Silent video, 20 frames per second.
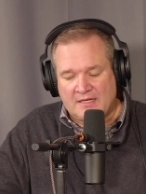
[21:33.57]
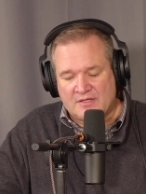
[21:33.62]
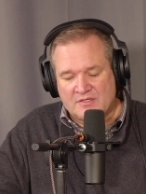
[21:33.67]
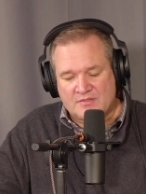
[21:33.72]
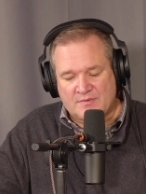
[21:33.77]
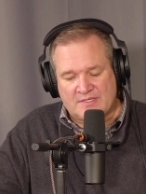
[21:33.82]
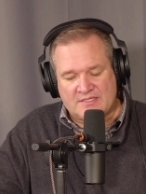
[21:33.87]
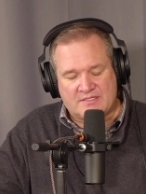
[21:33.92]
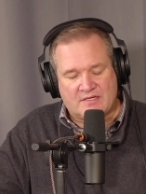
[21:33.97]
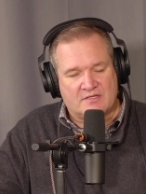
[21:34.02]

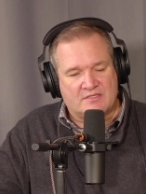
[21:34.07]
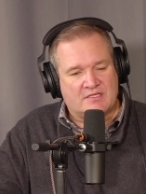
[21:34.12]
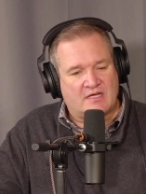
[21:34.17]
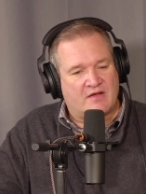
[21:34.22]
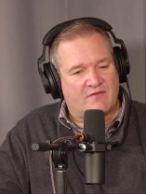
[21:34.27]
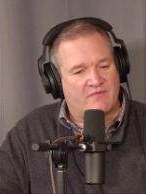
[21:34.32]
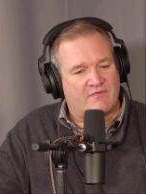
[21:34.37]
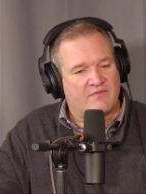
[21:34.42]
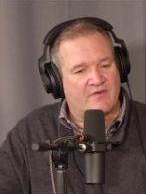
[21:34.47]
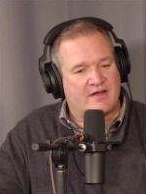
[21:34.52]
So he starts
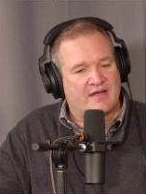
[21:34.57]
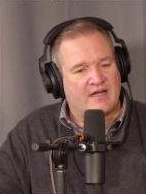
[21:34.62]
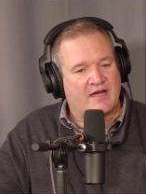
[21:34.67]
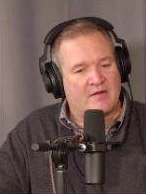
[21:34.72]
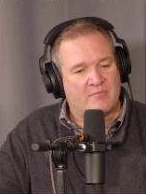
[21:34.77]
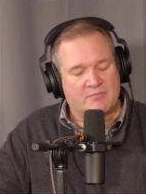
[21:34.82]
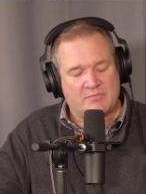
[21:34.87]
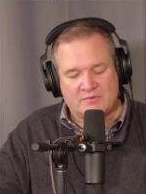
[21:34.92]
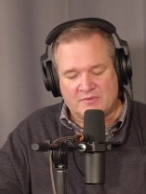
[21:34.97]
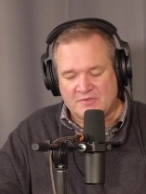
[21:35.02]
off very
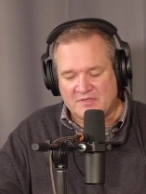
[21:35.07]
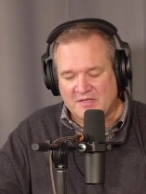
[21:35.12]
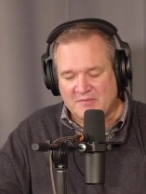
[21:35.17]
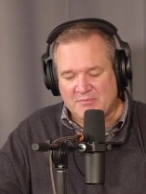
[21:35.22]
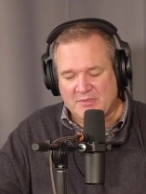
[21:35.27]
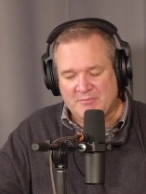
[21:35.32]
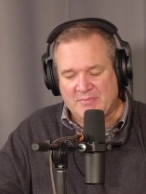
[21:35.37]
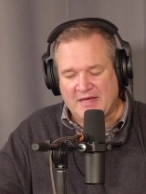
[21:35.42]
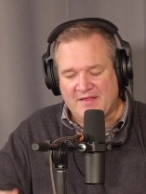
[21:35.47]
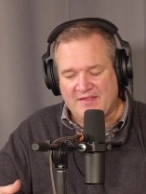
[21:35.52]
humble,
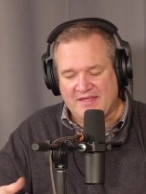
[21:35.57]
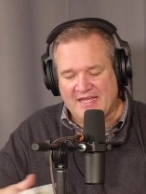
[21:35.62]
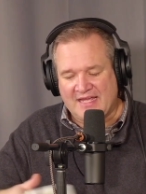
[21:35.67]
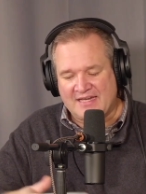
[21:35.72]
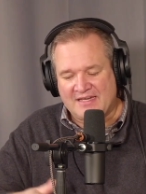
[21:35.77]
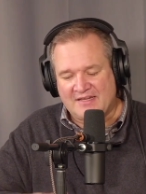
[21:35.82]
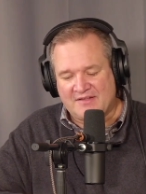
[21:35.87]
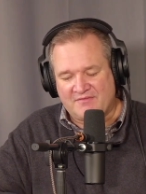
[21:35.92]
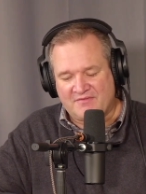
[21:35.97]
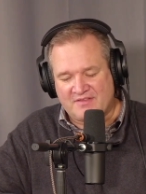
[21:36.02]
but by the
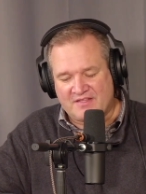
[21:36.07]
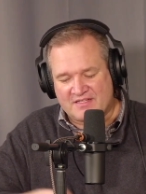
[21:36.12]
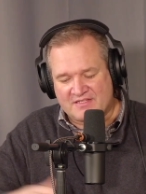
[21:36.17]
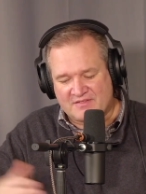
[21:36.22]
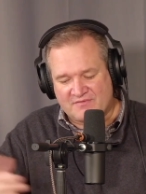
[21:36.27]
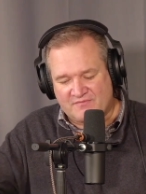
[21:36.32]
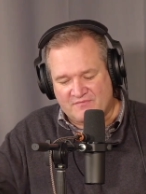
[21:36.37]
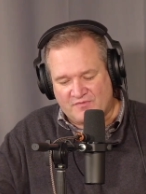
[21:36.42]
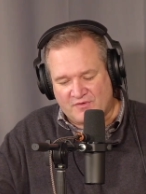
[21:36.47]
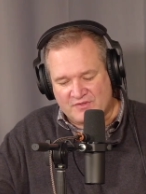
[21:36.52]
end of this
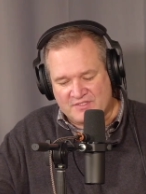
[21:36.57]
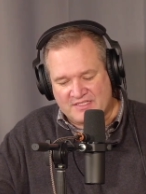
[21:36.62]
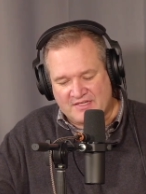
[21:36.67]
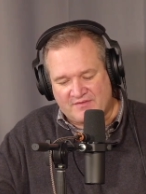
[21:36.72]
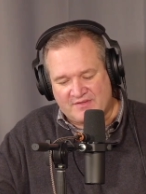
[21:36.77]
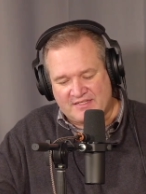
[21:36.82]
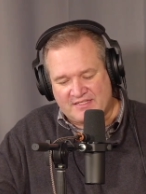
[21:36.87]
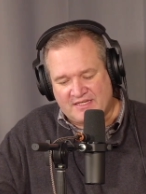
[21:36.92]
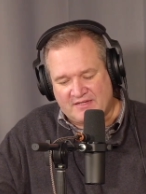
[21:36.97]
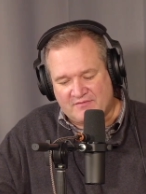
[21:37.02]
first
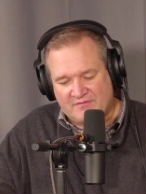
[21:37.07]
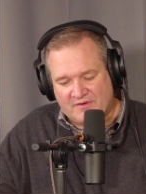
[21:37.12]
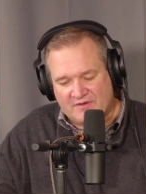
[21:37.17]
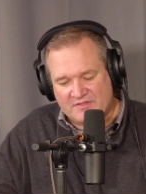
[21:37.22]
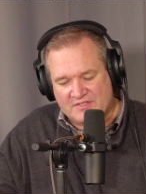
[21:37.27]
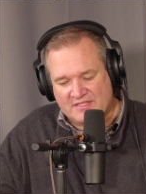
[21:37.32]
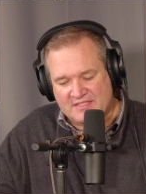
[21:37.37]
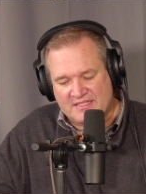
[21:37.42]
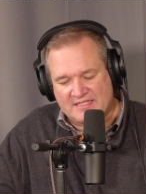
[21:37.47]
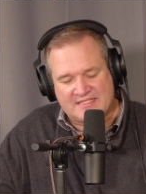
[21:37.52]
17
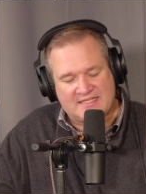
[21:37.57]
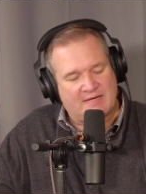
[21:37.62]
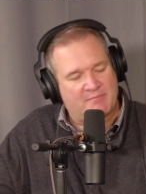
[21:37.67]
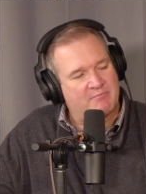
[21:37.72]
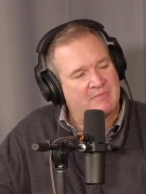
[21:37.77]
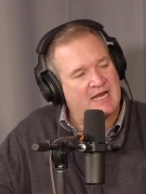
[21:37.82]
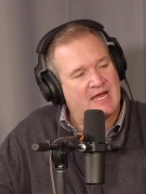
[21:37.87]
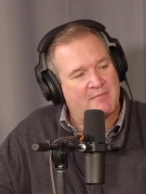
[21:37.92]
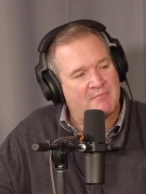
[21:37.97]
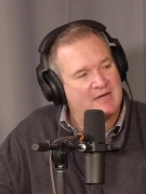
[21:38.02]
verses, he's saying,
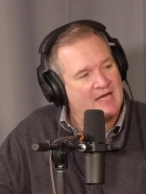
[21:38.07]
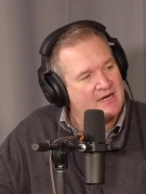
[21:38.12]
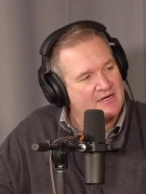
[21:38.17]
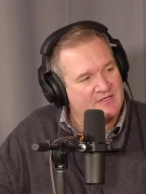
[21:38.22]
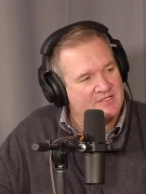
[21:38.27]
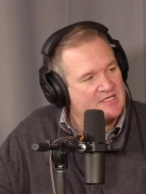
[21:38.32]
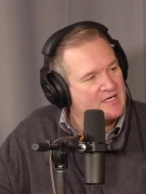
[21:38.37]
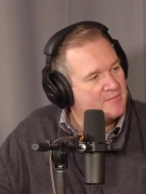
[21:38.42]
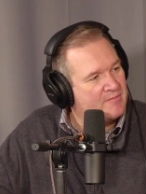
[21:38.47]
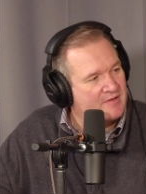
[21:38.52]
"But I'm not
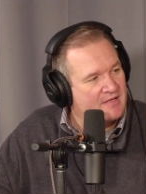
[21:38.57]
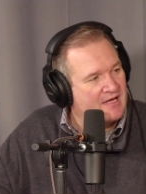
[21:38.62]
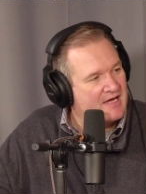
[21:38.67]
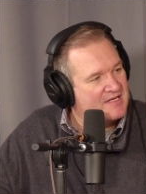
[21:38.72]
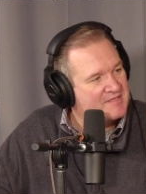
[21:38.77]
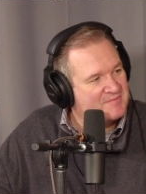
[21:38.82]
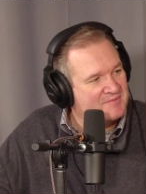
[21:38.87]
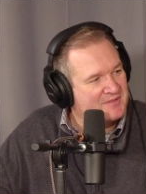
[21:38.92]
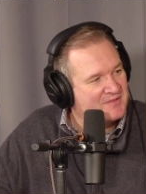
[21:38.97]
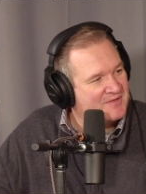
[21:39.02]
ashamed of the
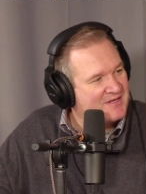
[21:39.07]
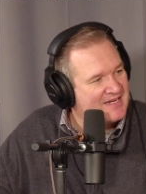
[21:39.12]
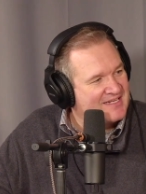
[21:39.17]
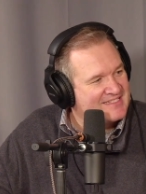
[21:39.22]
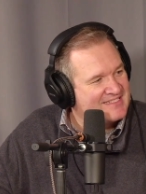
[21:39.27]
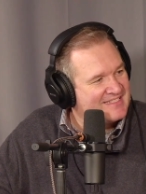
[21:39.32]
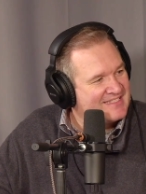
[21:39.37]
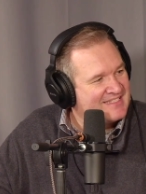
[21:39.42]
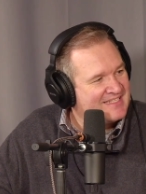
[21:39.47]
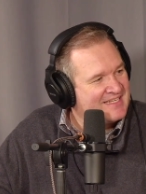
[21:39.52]
gospel of
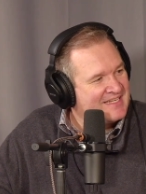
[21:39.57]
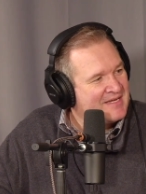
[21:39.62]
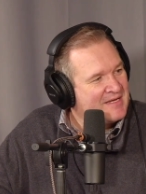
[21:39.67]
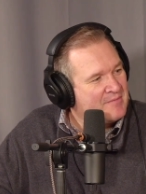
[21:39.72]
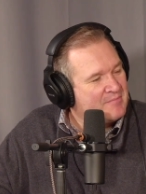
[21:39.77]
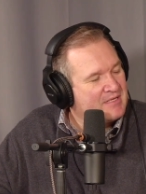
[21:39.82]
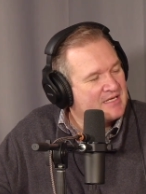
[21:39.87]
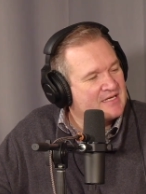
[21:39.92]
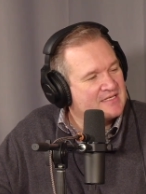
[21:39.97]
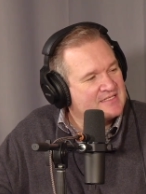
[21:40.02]
Christ,
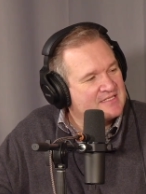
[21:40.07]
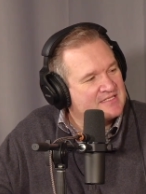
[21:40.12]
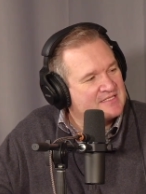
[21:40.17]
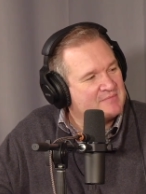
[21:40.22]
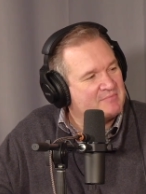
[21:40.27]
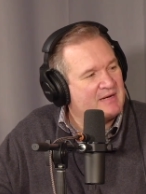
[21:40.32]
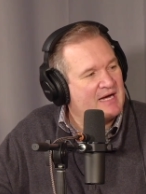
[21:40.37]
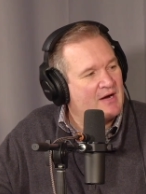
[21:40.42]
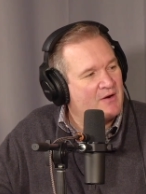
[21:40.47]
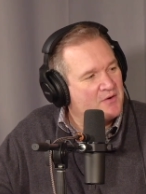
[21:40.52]
because it's the
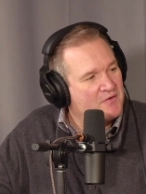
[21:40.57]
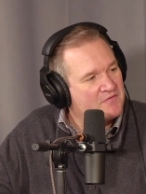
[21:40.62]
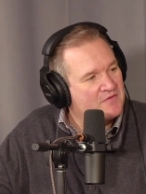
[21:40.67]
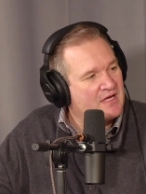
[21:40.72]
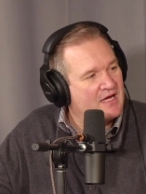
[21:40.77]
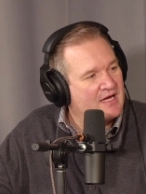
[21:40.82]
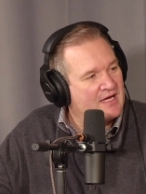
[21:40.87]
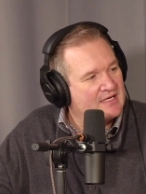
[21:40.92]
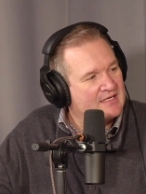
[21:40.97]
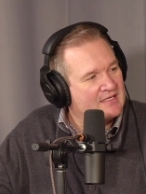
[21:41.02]
power of
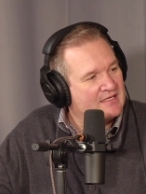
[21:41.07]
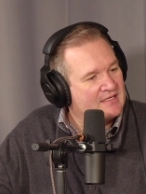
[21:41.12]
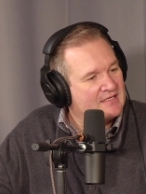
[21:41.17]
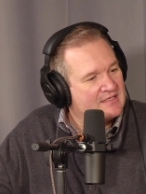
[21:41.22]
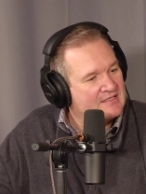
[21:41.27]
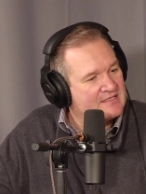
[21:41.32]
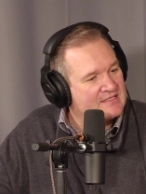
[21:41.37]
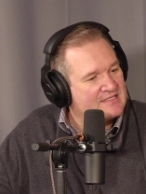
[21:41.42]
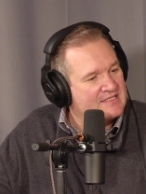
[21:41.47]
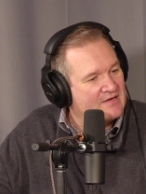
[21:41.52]
God
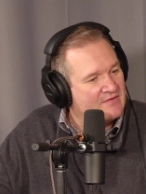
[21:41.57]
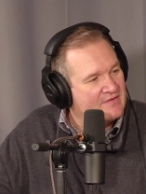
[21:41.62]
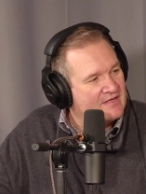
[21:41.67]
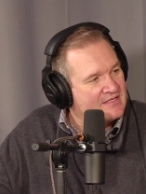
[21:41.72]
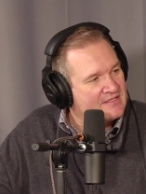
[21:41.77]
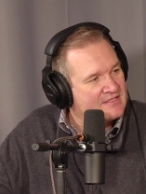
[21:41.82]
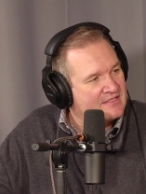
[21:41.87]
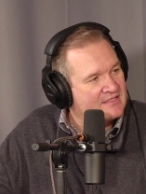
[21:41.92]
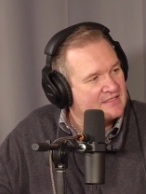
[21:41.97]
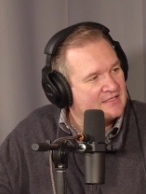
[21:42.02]
to
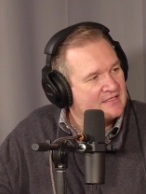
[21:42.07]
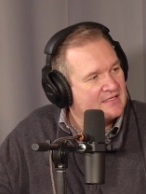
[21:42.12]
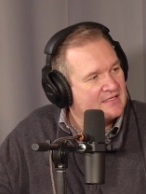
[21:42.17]
salvation."